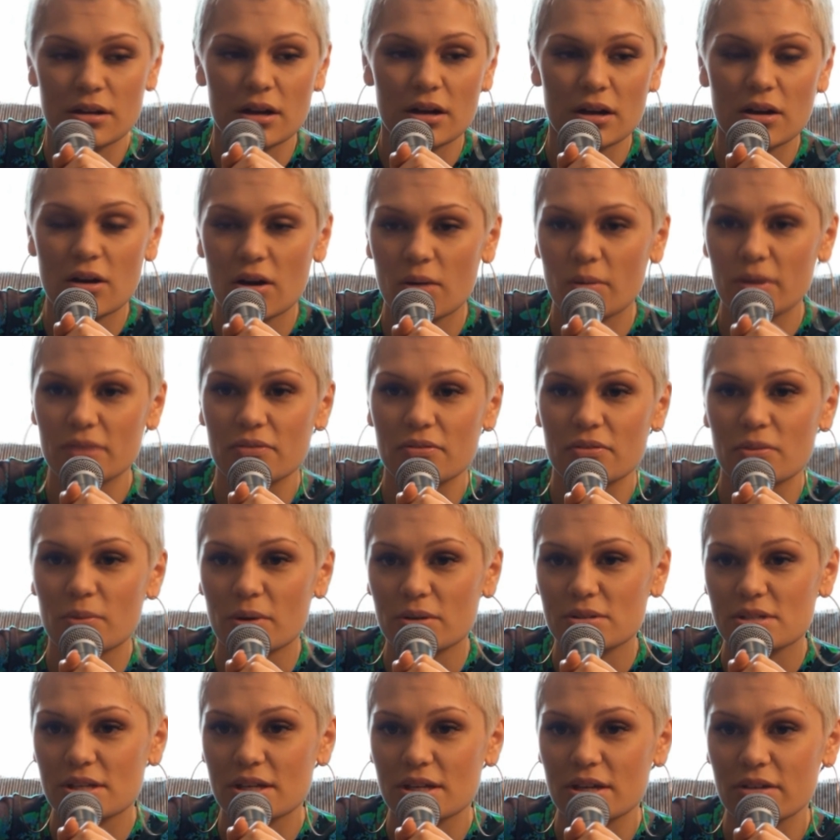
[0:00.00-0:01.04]
I can't wait for the
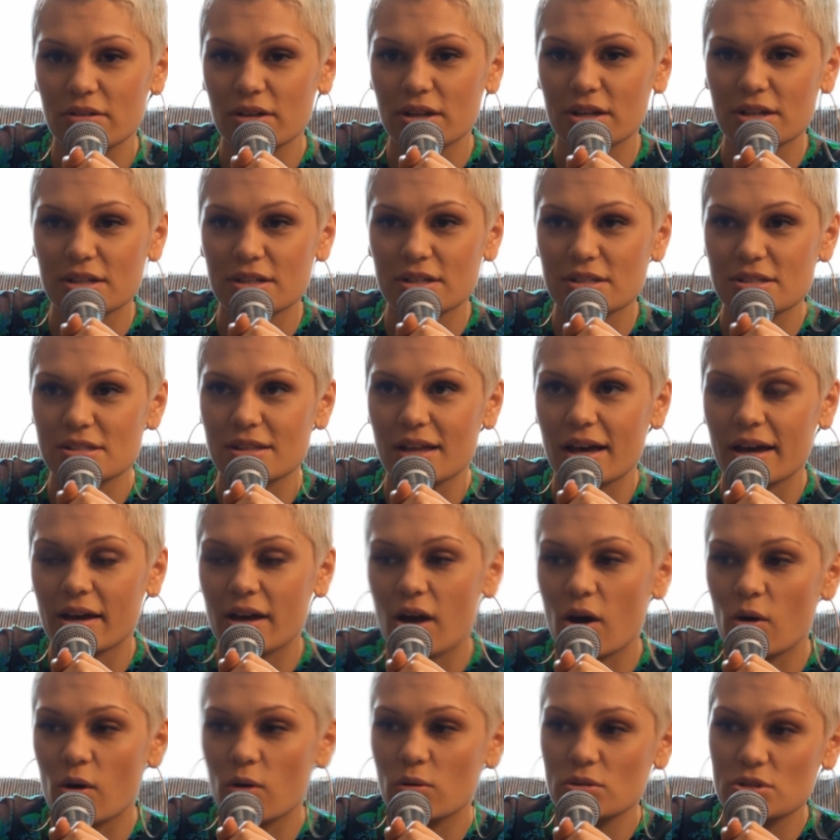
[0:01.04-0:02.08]
world to hear it. It's like
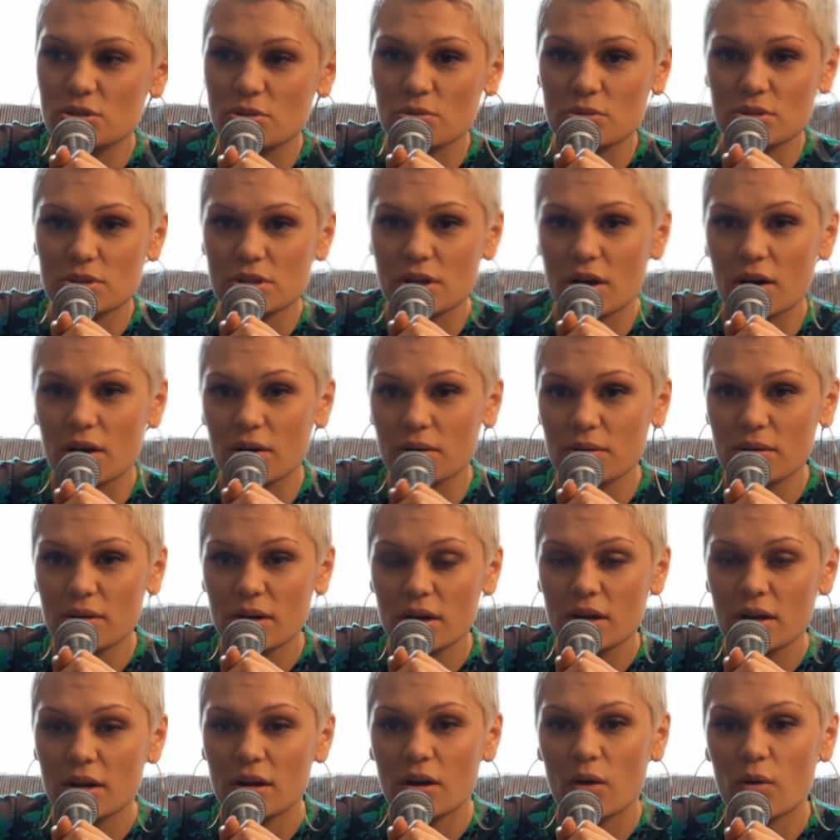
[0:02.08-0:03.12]
old school soul.
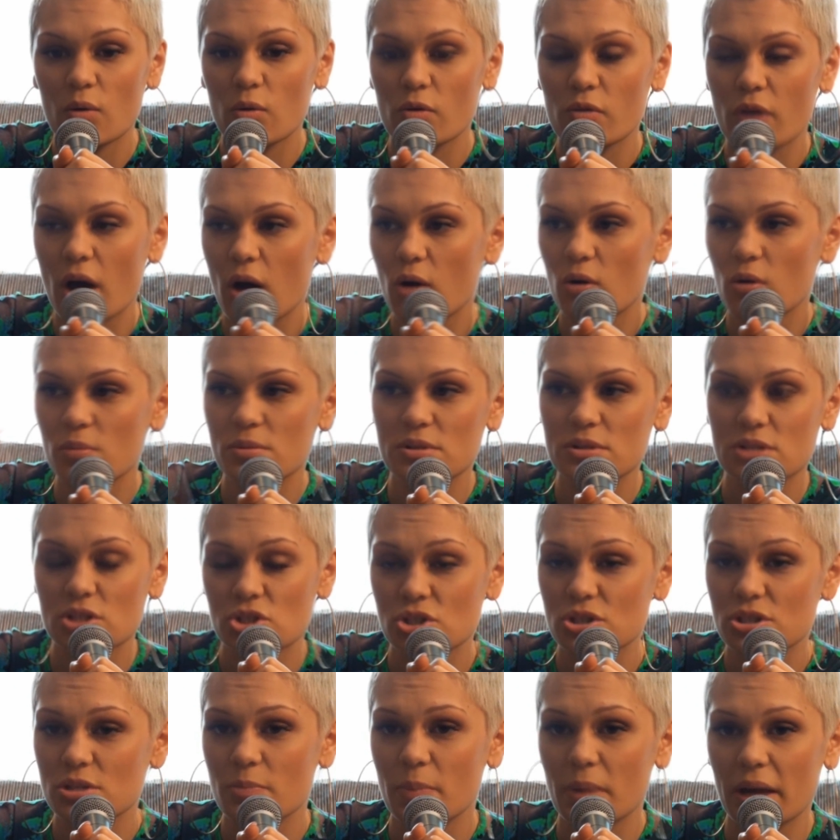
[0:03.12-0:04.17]
All the old
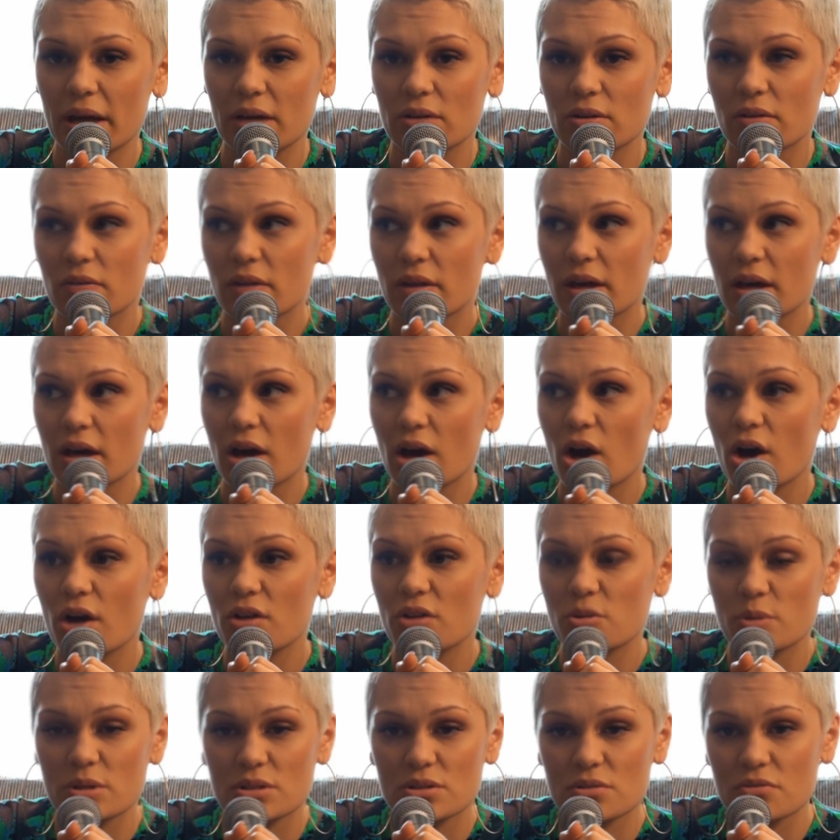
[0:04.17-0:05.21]
musicians are playing on there.
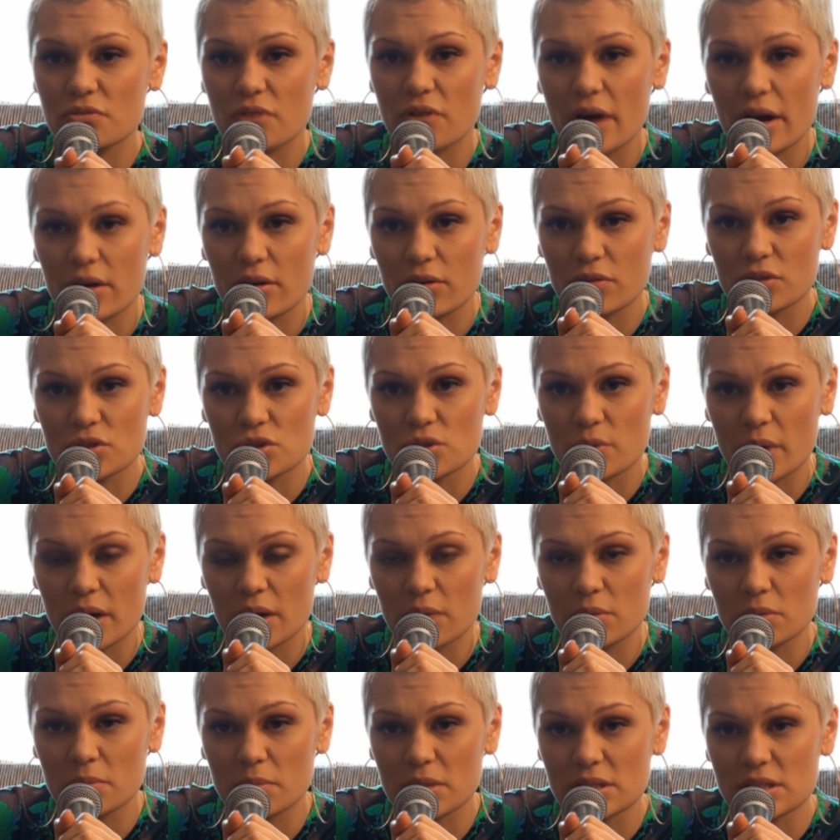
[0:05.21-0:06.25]
Earth, Wind and Fire on the
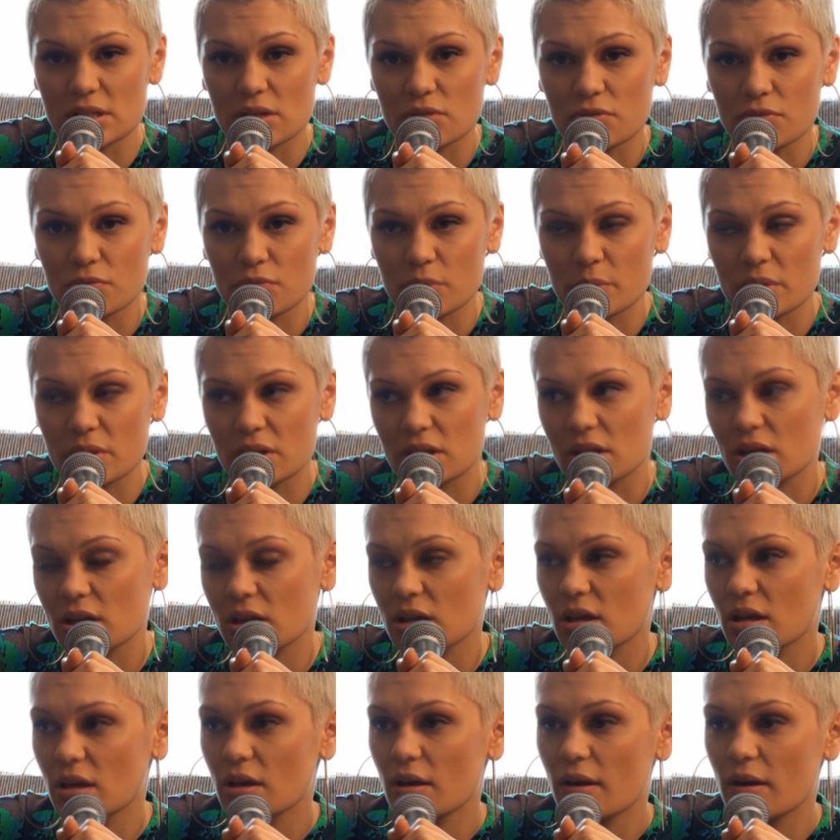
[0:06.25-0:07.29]
duet with myself and Robin Thicke.